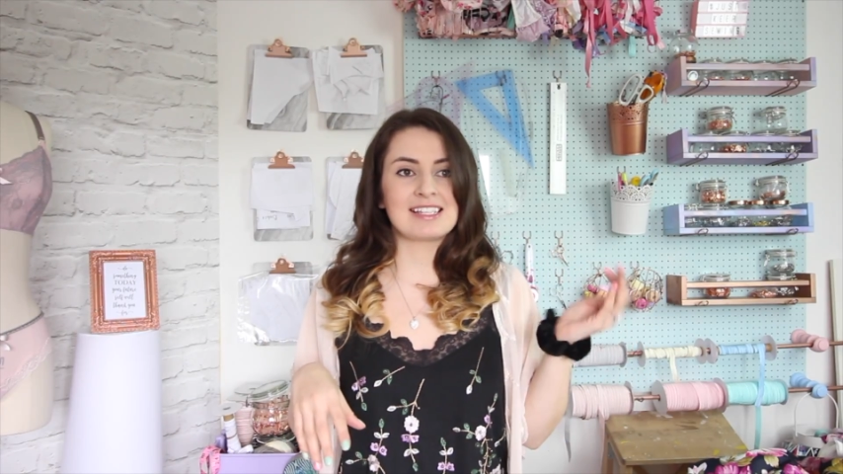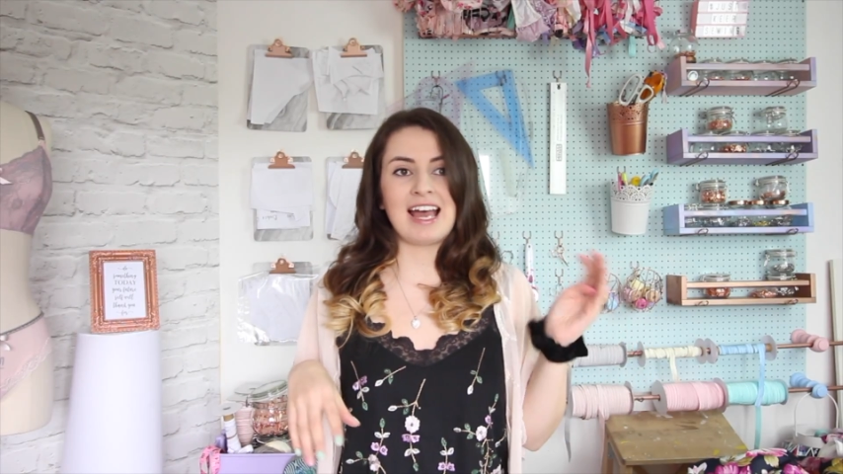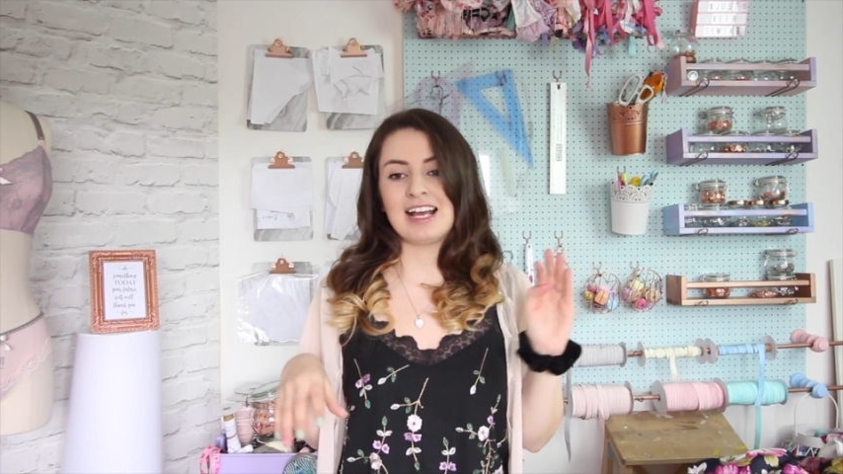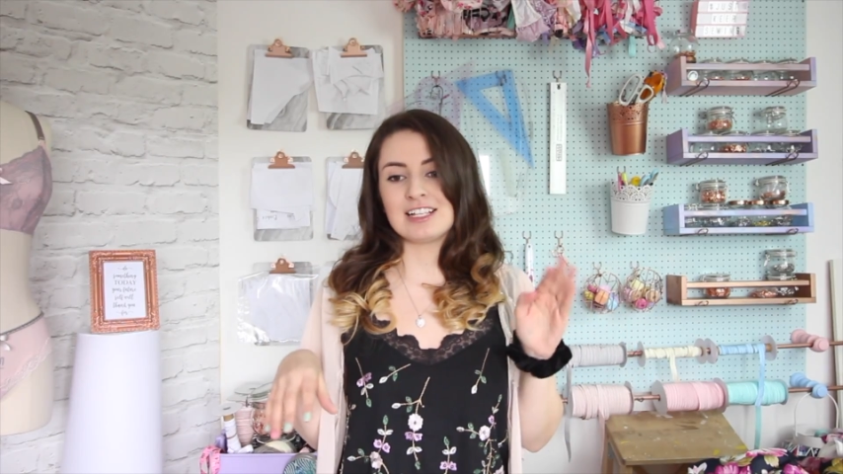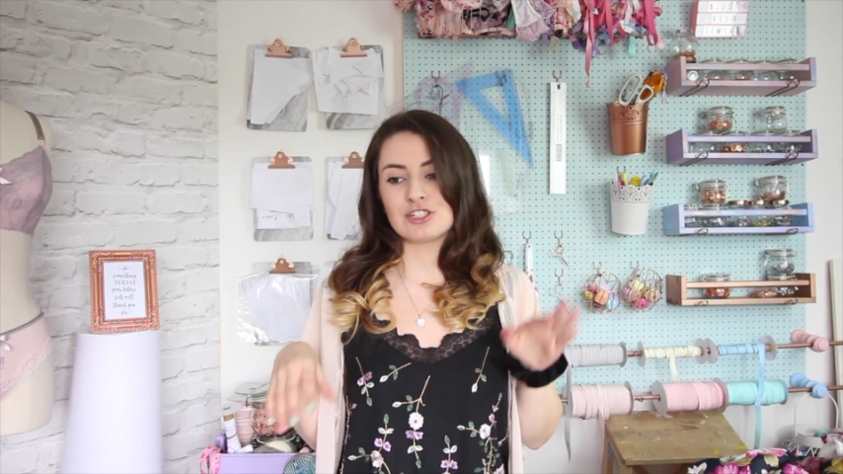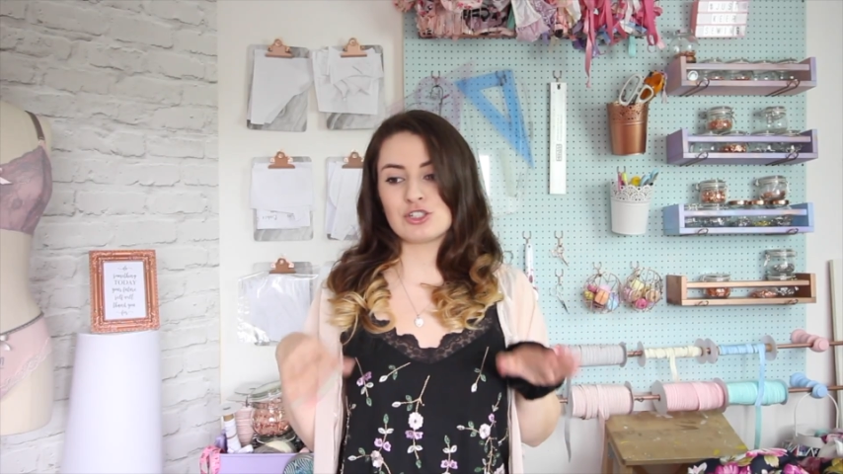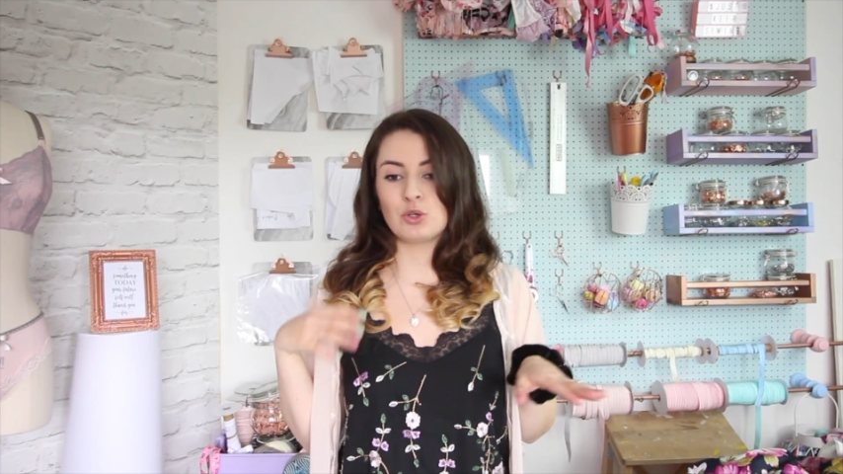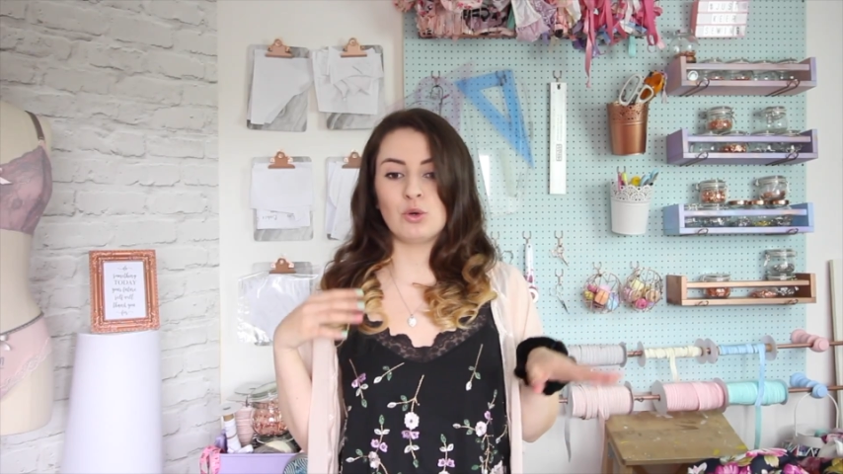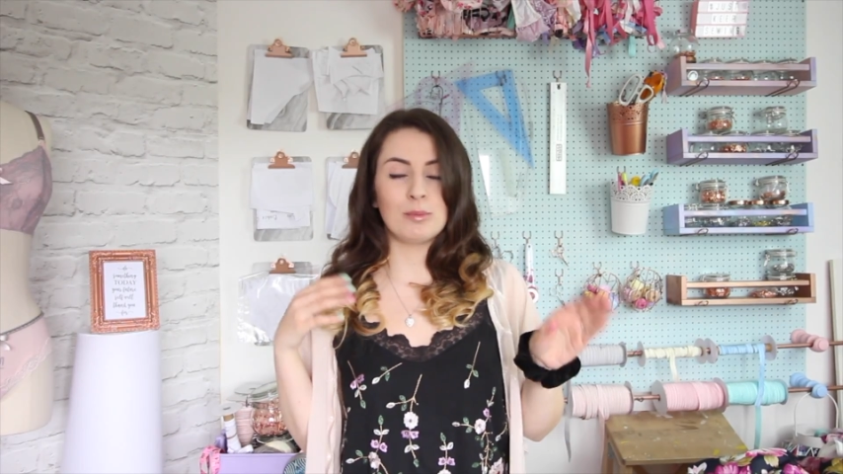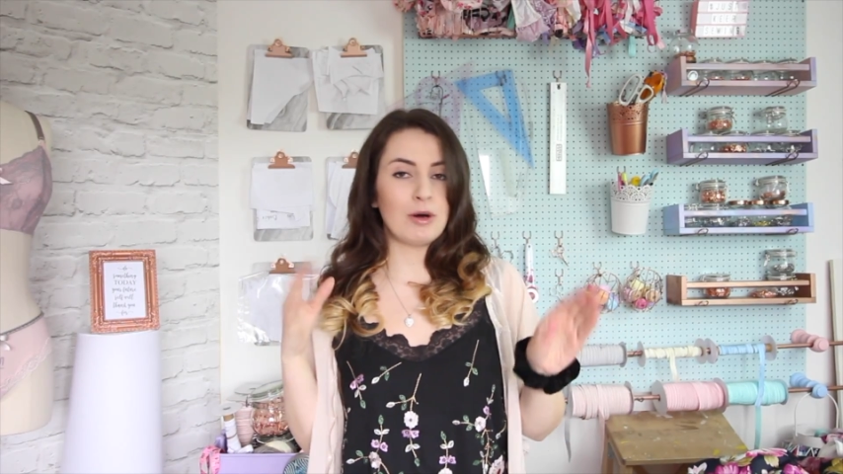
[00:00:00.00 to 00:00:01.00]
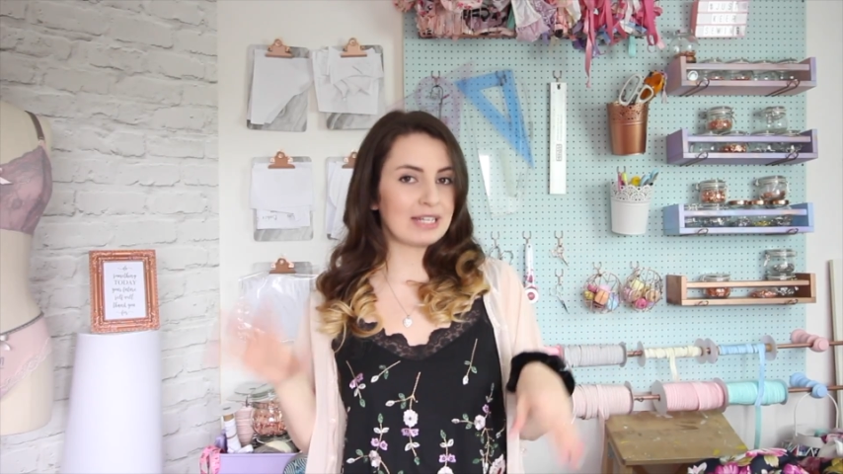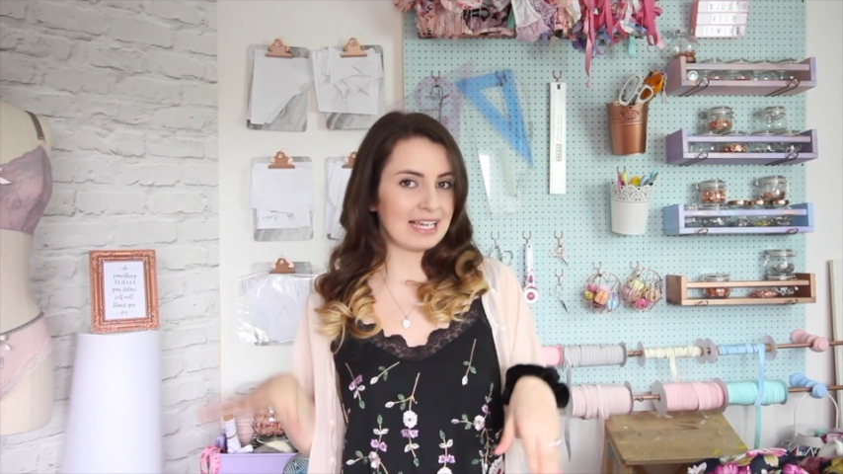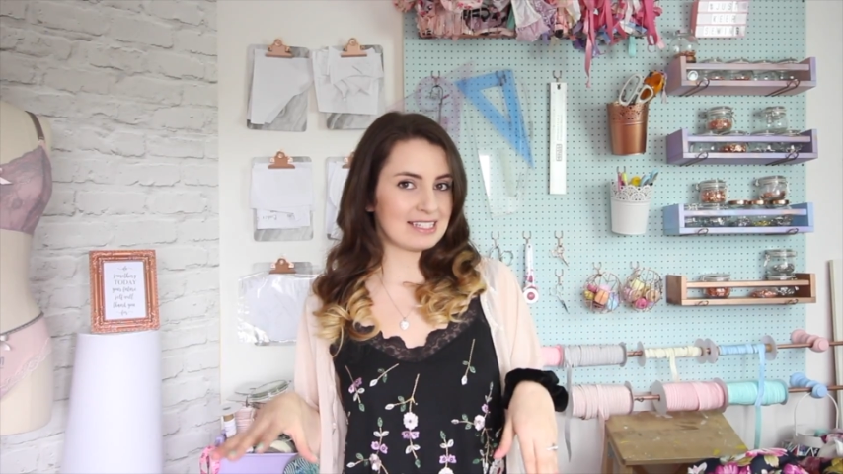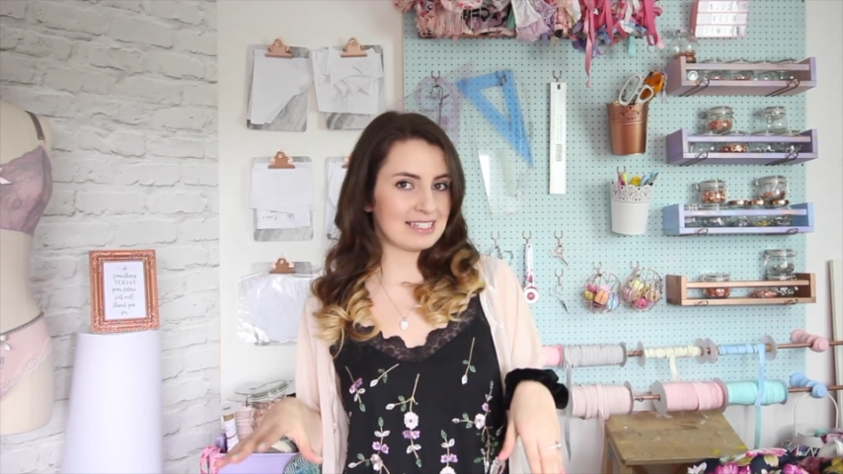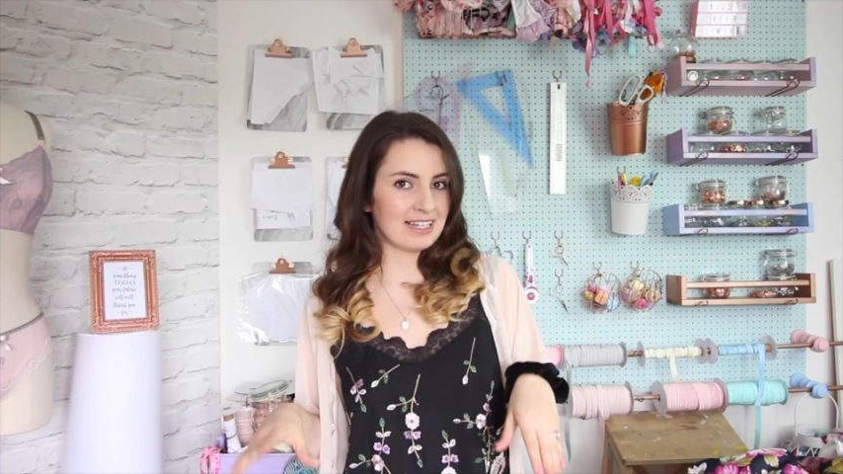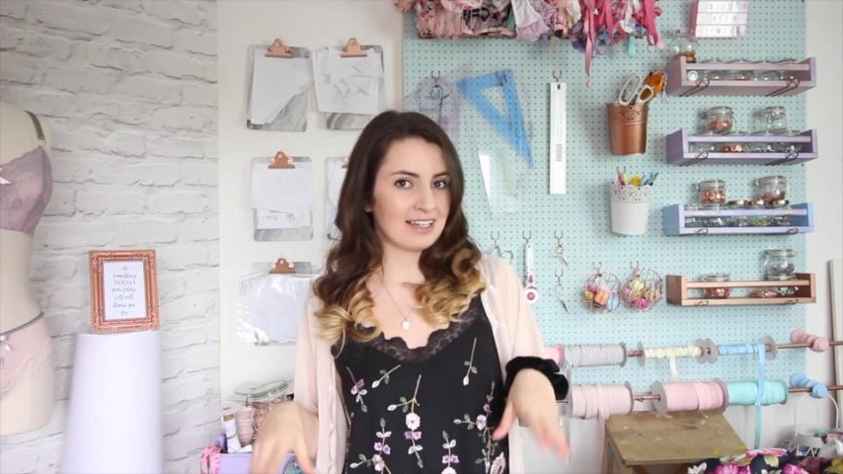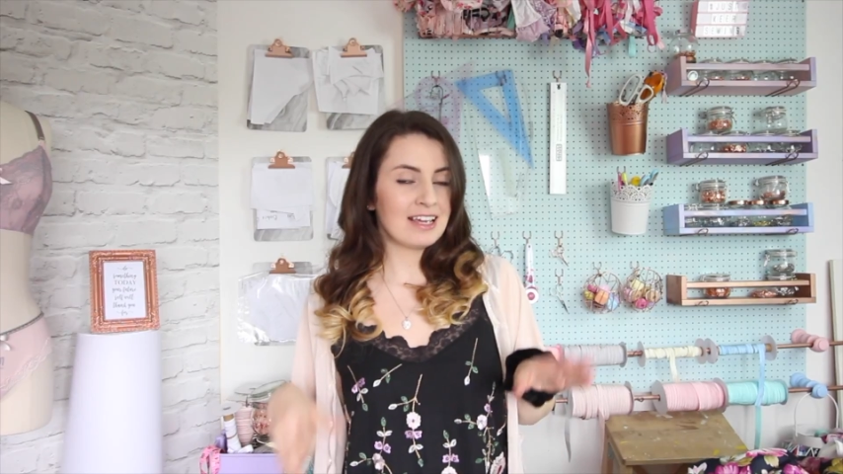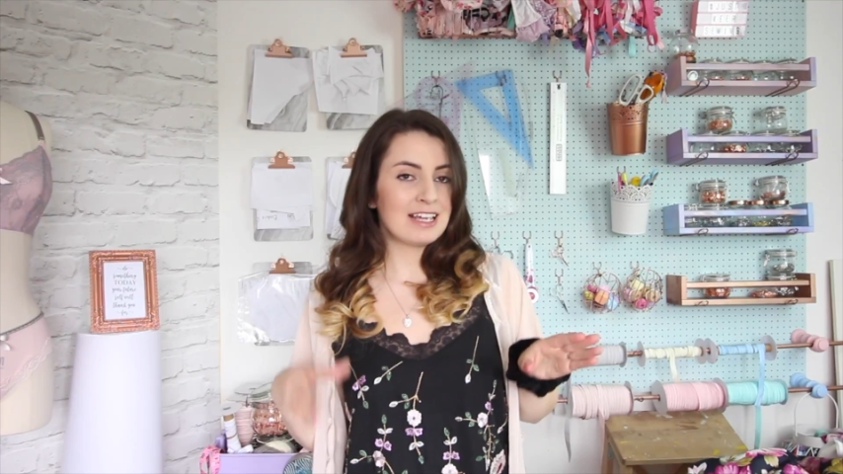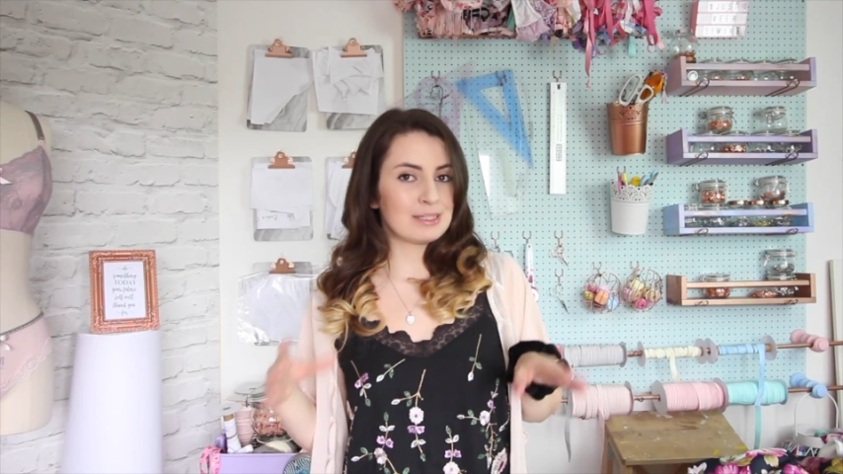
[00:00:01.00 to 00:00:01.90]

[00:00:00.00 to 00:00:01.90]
and your polyester